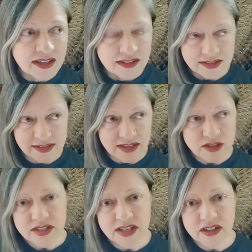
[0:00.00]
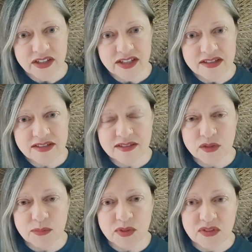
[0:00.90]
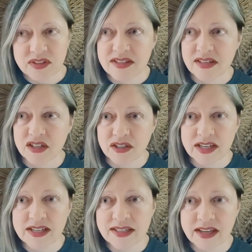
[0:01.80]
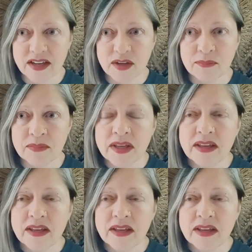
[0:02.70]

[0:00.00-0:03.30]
the Sagittarius New Moon is a great time